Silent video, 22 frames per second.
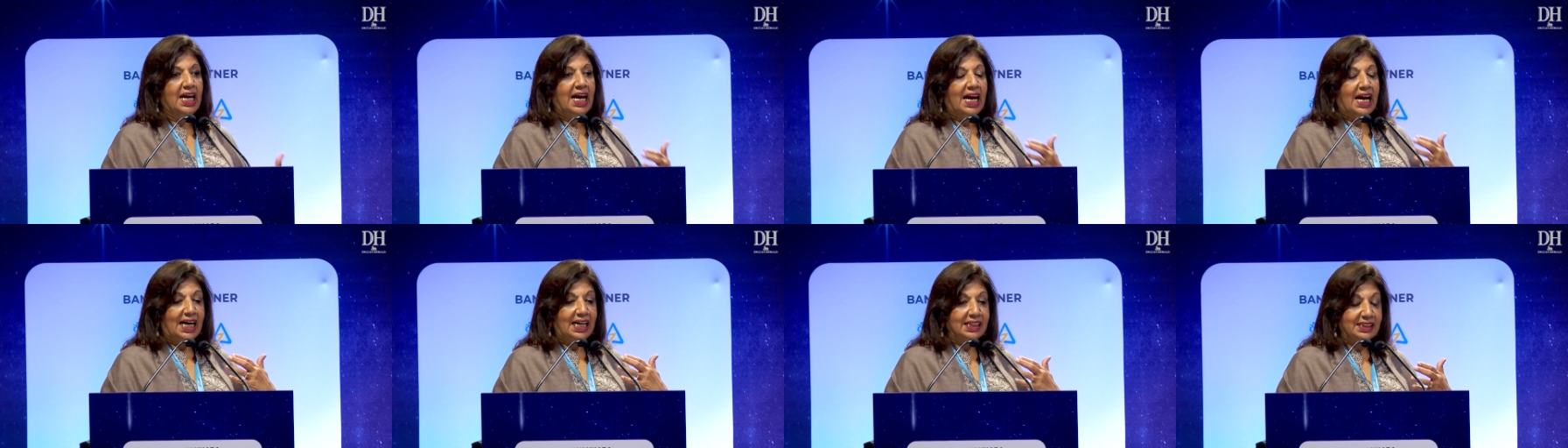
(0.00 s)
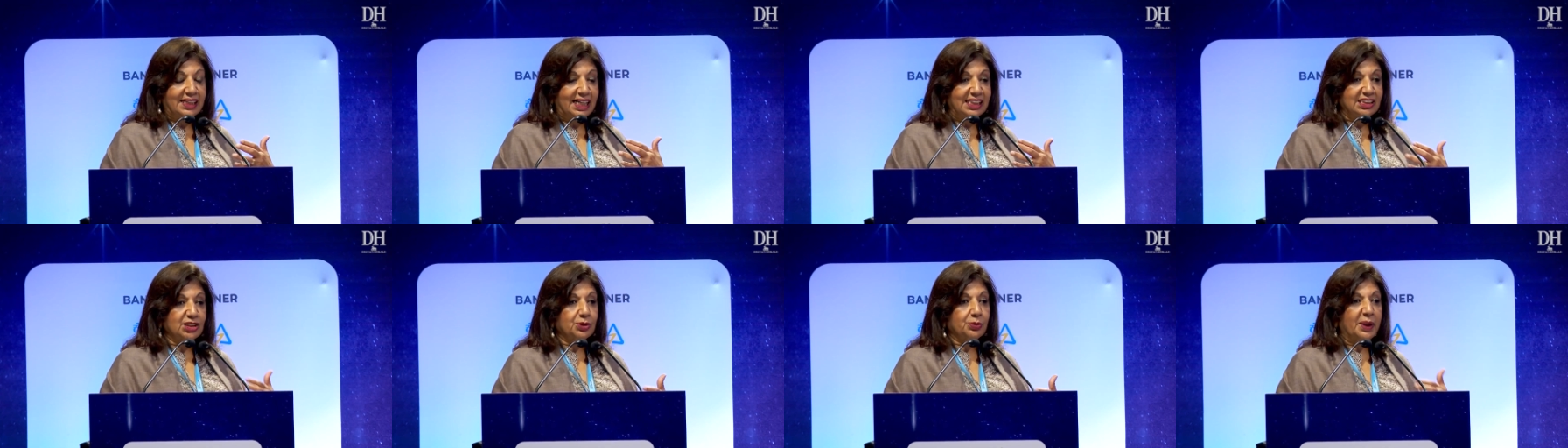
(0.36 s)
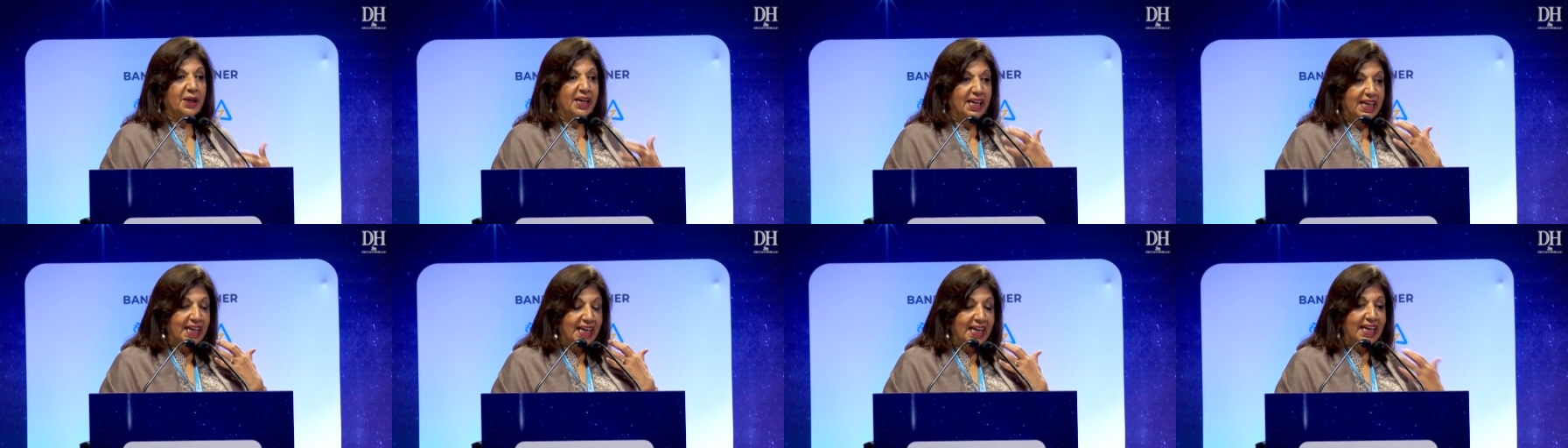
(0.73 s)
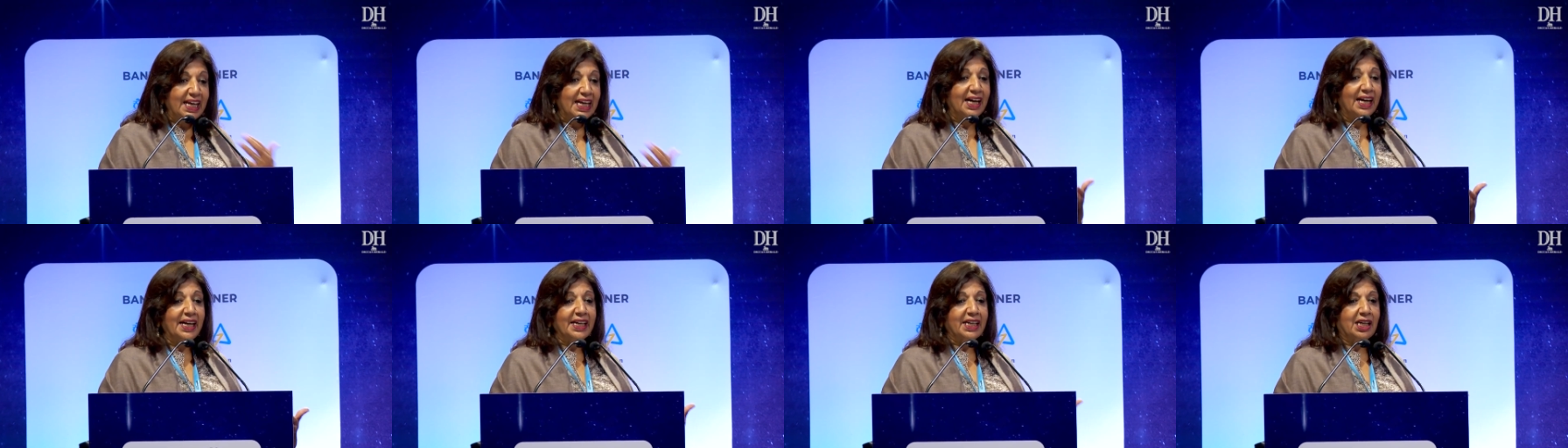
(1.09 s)
And that's where
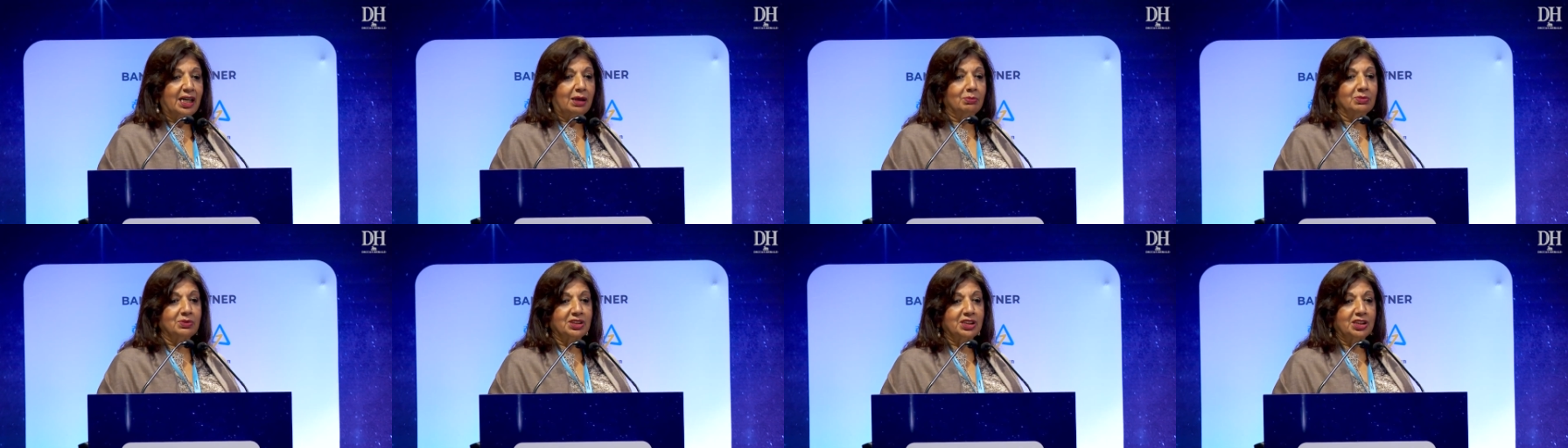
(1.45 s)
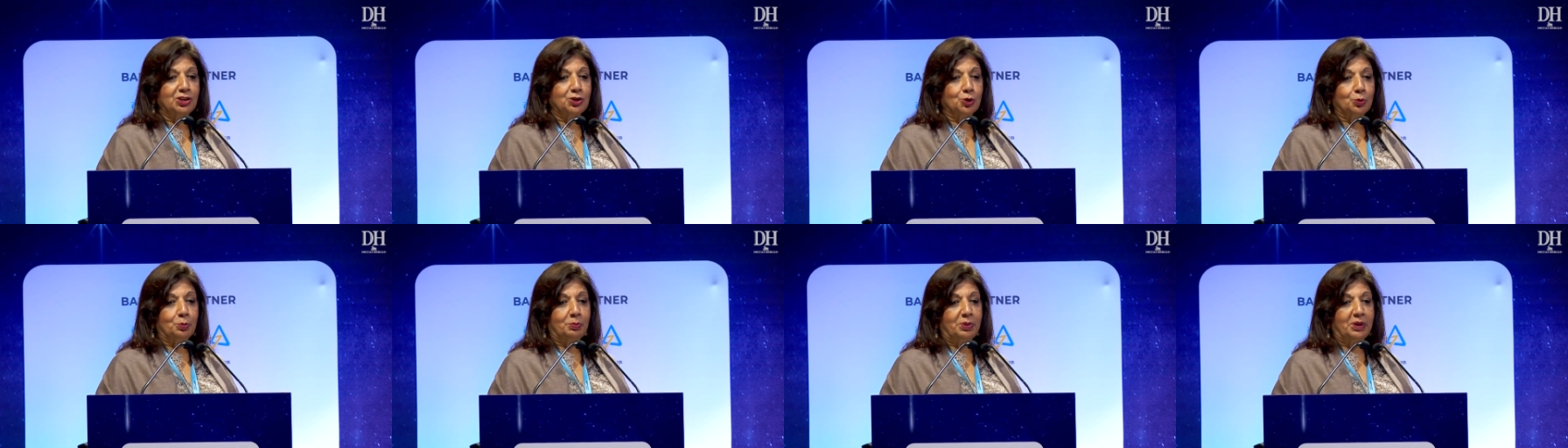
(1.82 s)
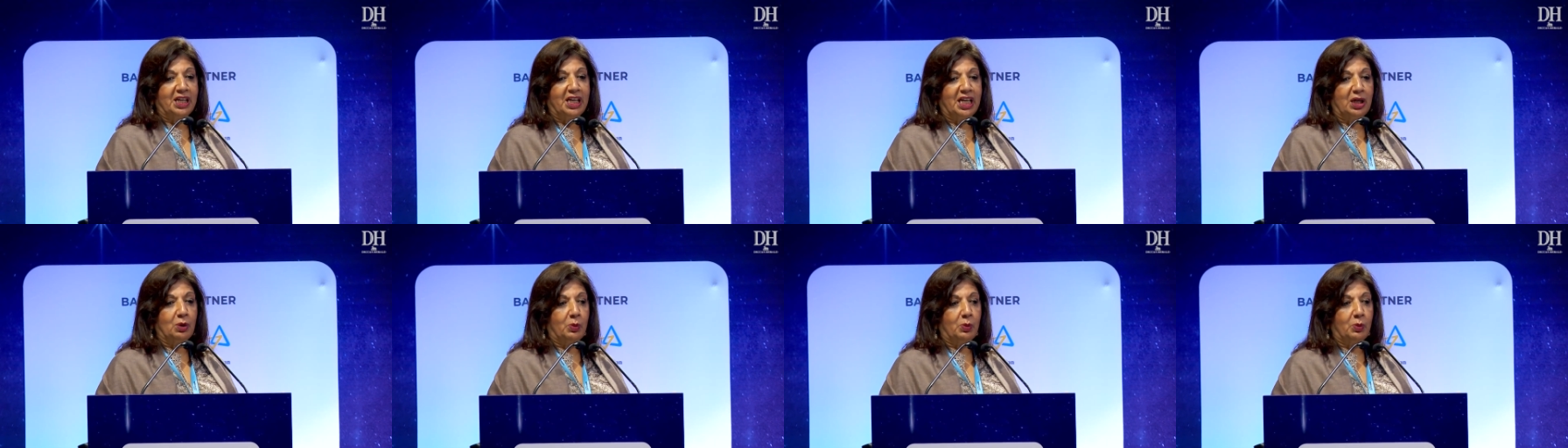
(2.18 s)
AI comes into play,